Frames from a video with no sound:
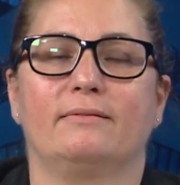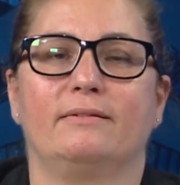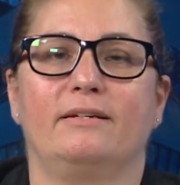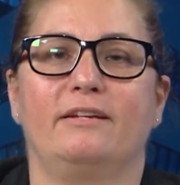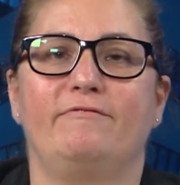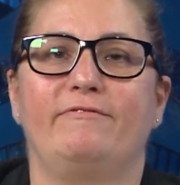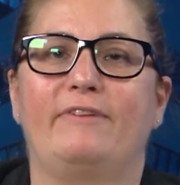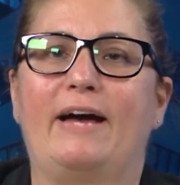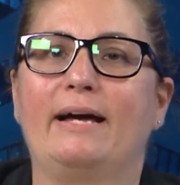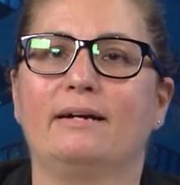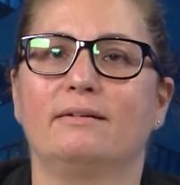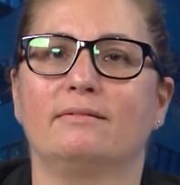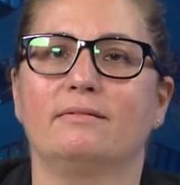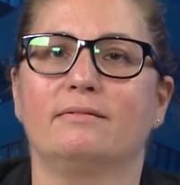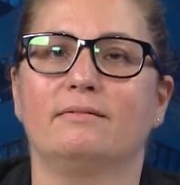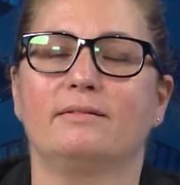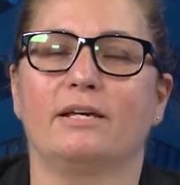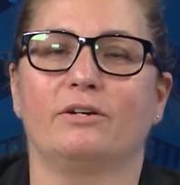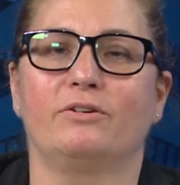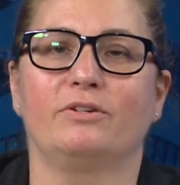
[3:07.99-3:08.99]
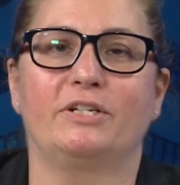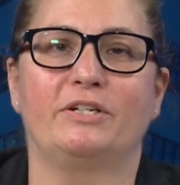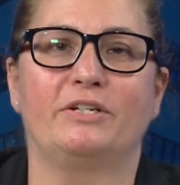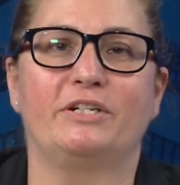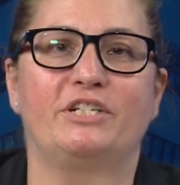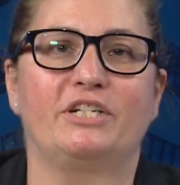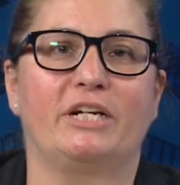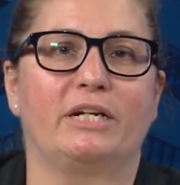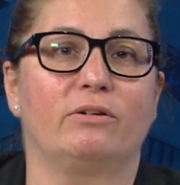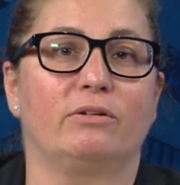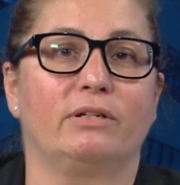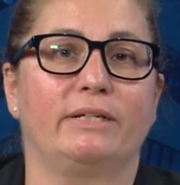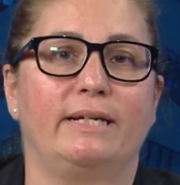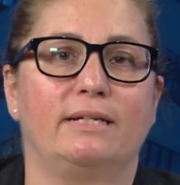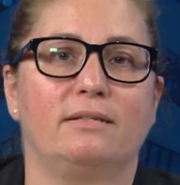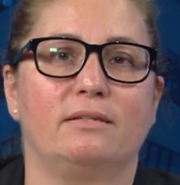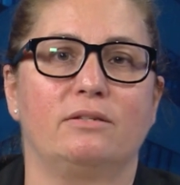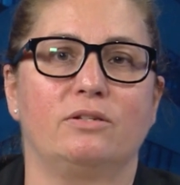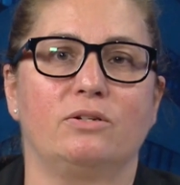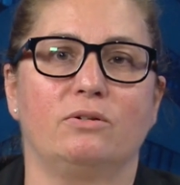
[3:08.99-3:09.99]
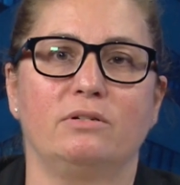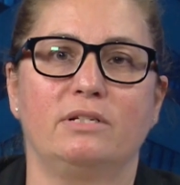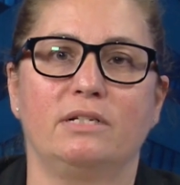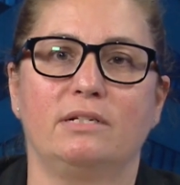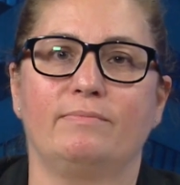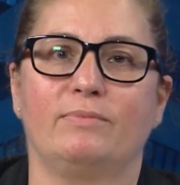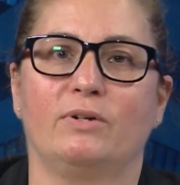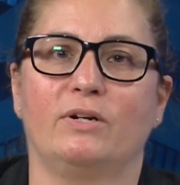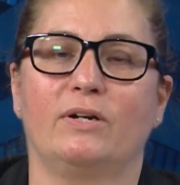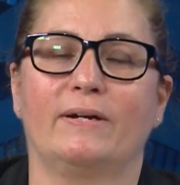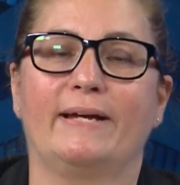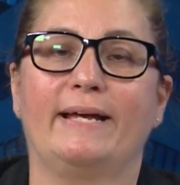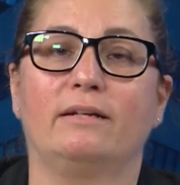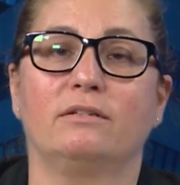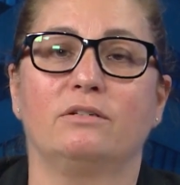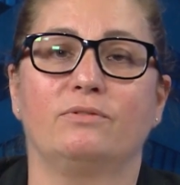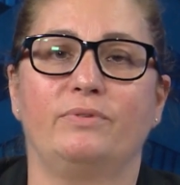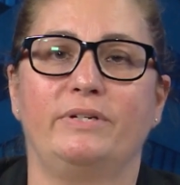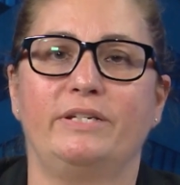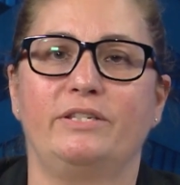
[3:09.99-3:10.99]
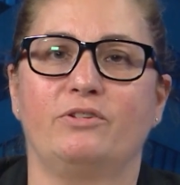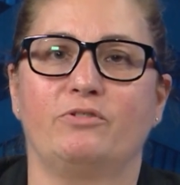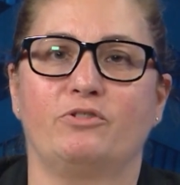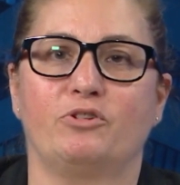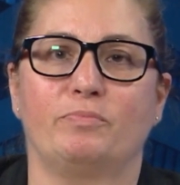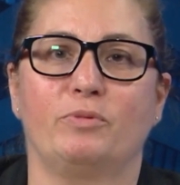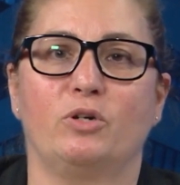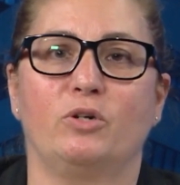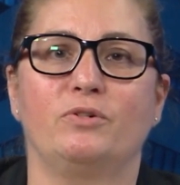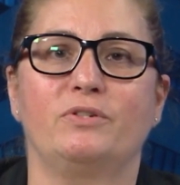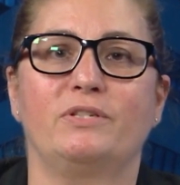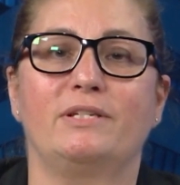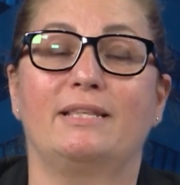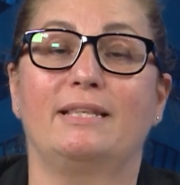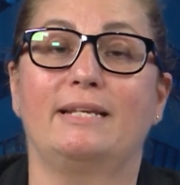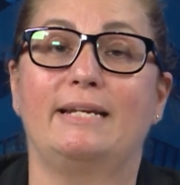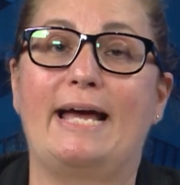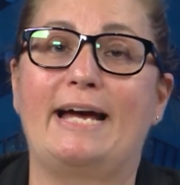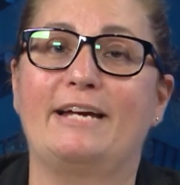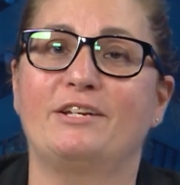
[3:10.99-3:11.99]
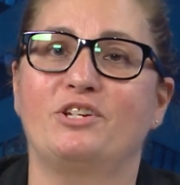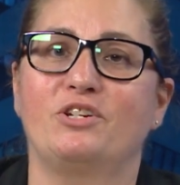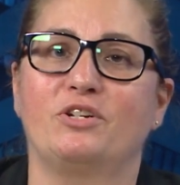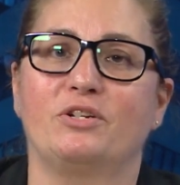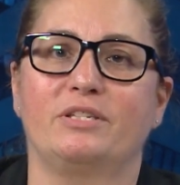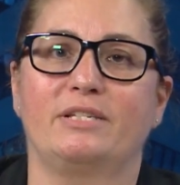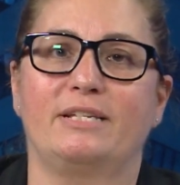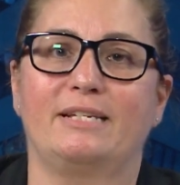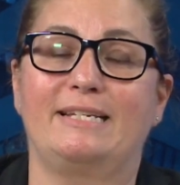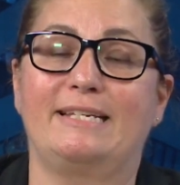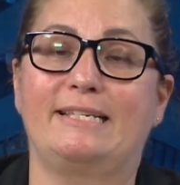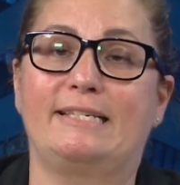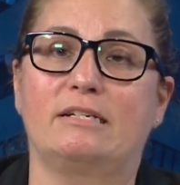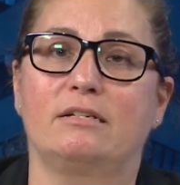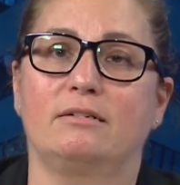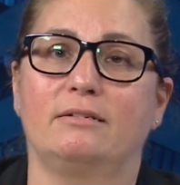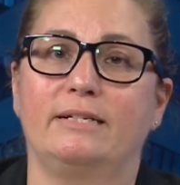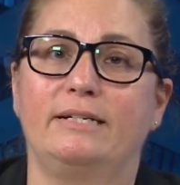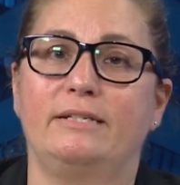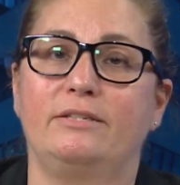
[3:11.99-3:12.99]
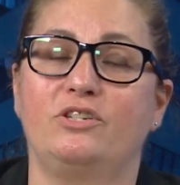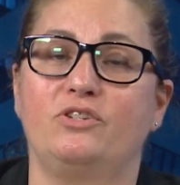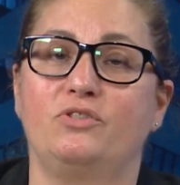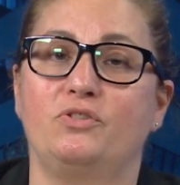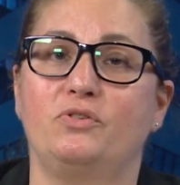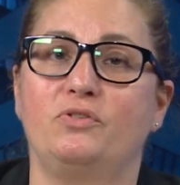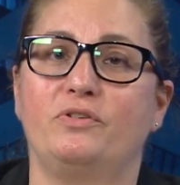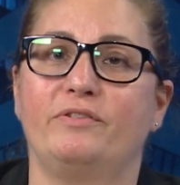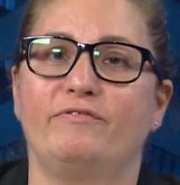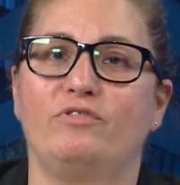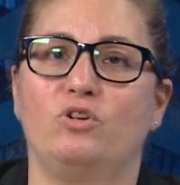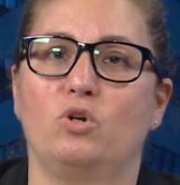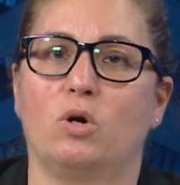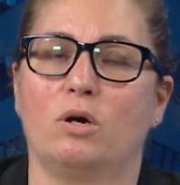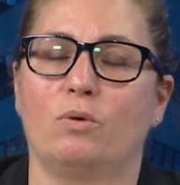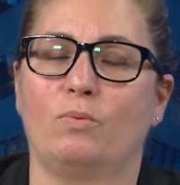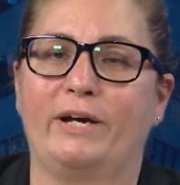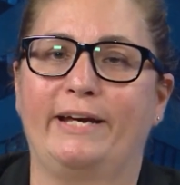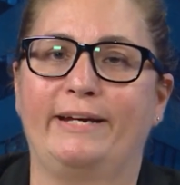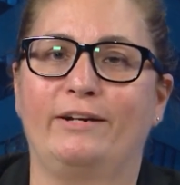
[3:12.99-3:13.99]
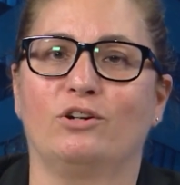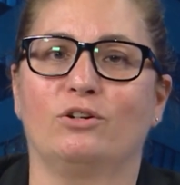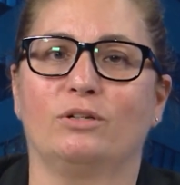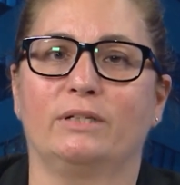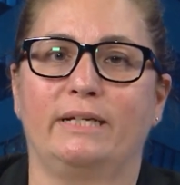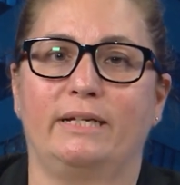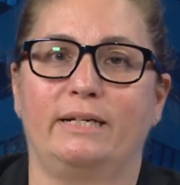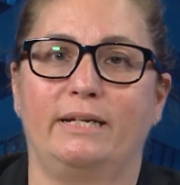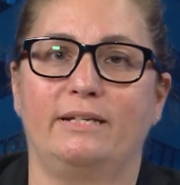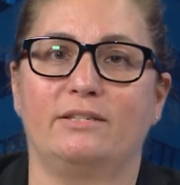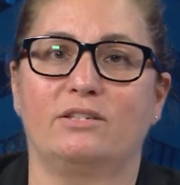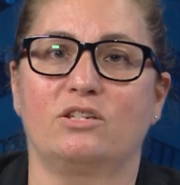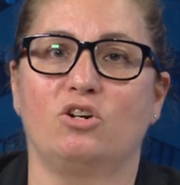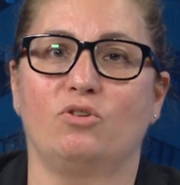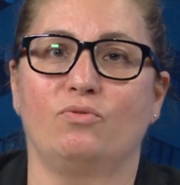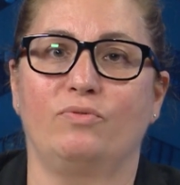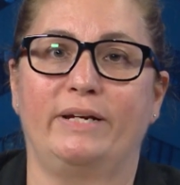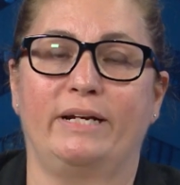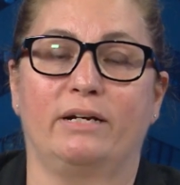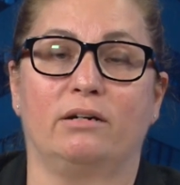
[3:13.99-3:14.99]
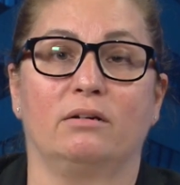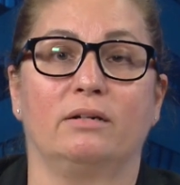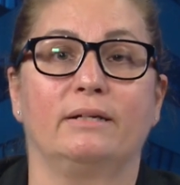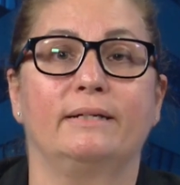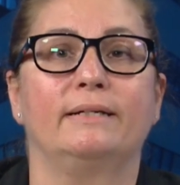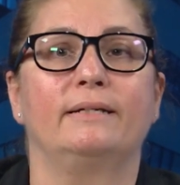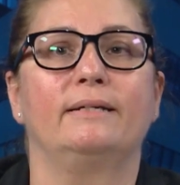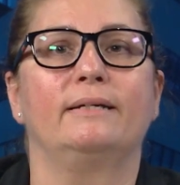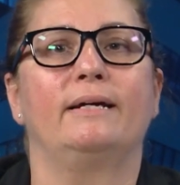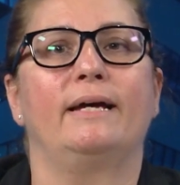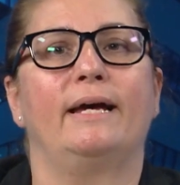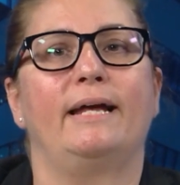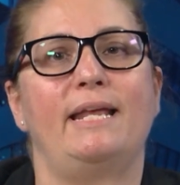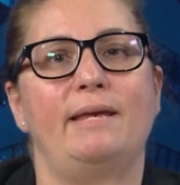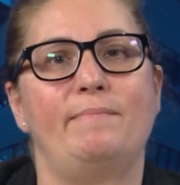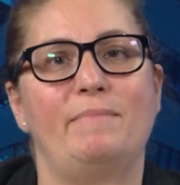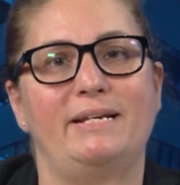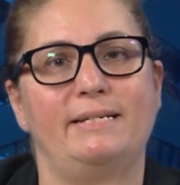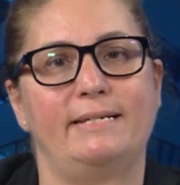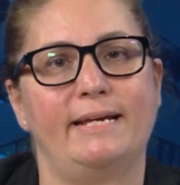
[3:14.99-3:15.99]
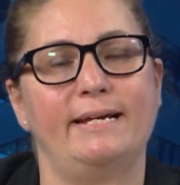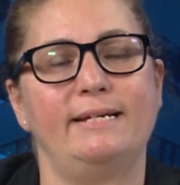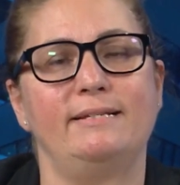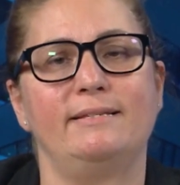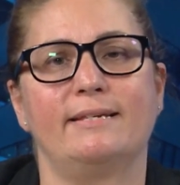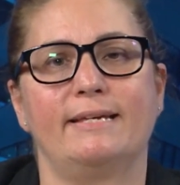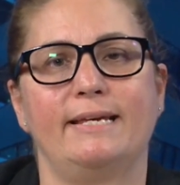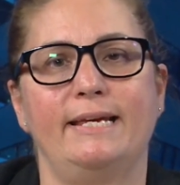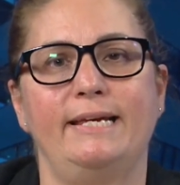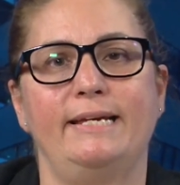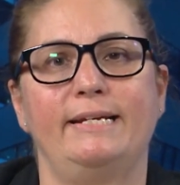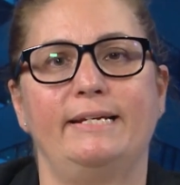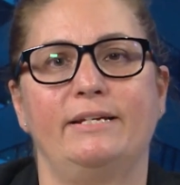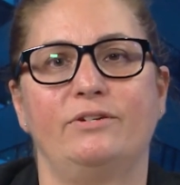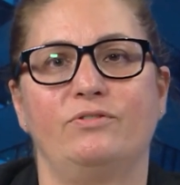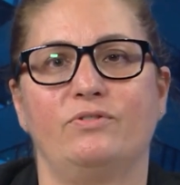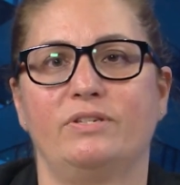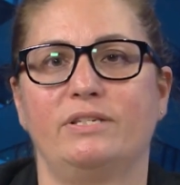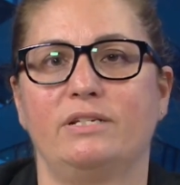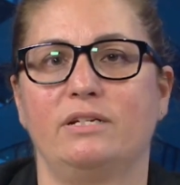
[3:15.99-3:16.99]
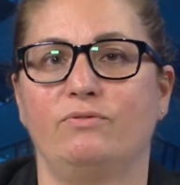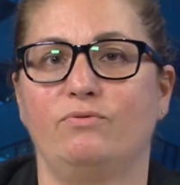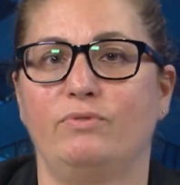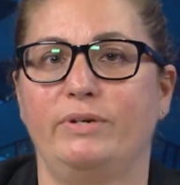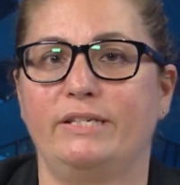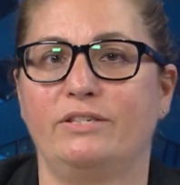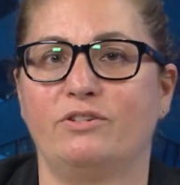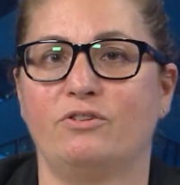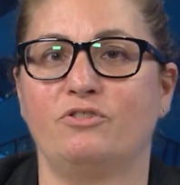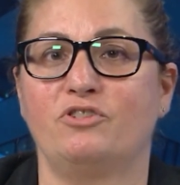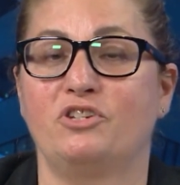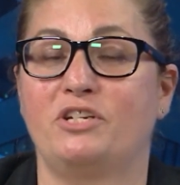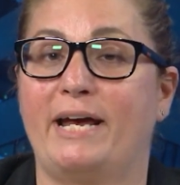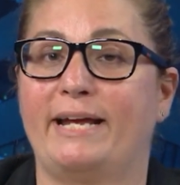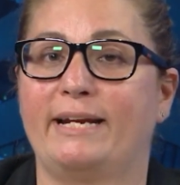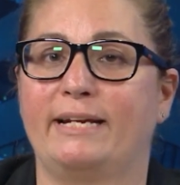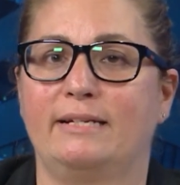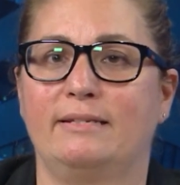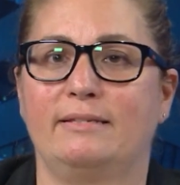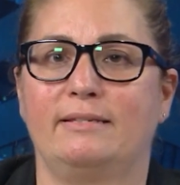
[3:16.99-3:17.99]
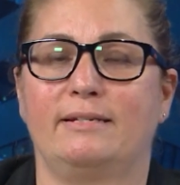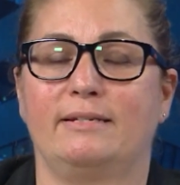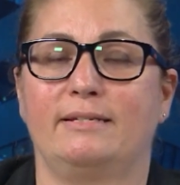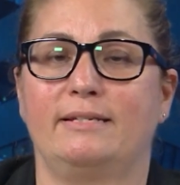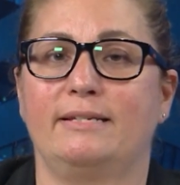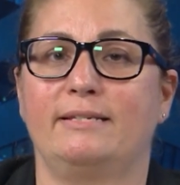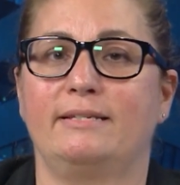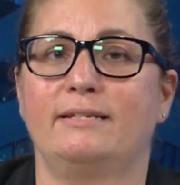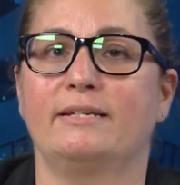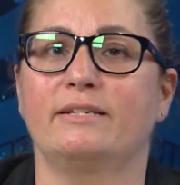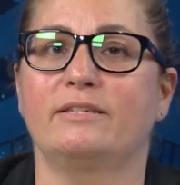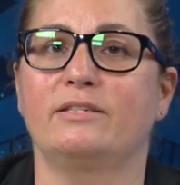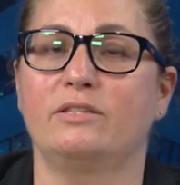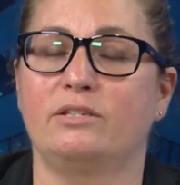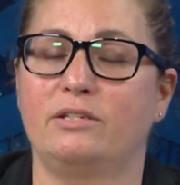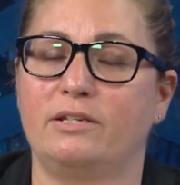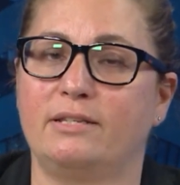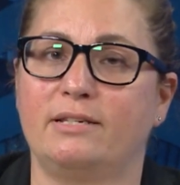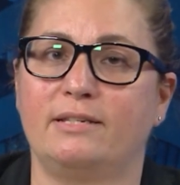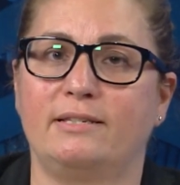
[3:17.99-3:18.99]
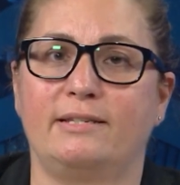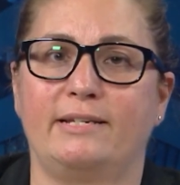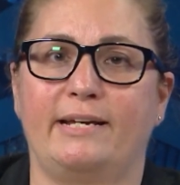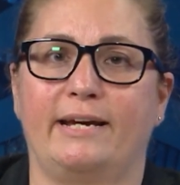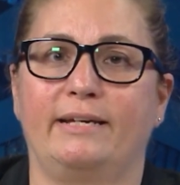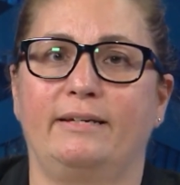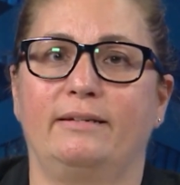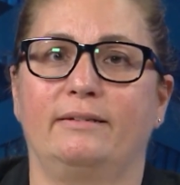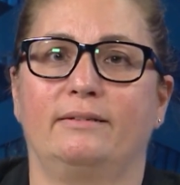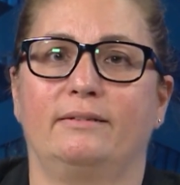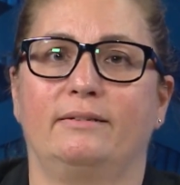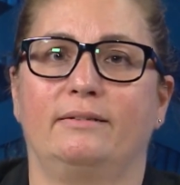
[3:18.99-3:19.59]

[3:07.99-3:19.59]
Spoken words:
In fact, Secretary General Jens Stoltenberg held a research post at the National Statistical Institute of Norway early in his career, and he maintains a keen interest in research, data, and statistics to this day.